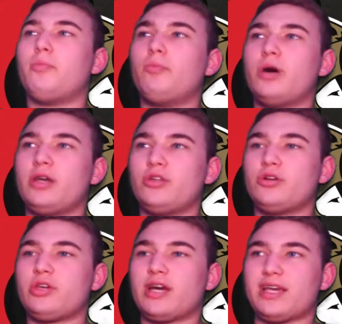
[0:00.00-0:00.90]

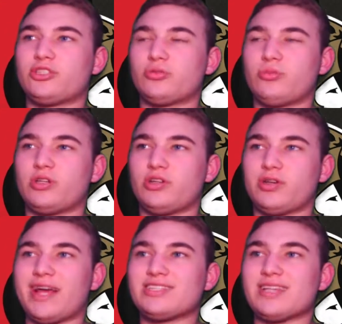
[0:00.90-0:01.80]
You got to get rid of your
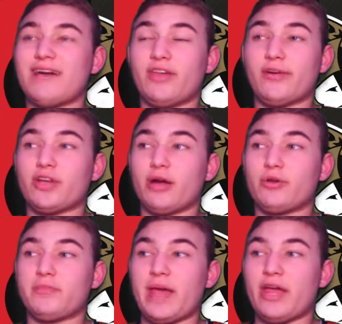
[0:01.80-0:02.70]
Getzlaf. They already got
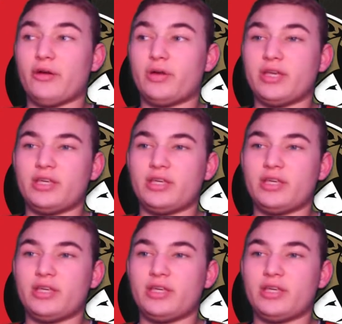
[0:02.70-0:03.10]
rid of Perry.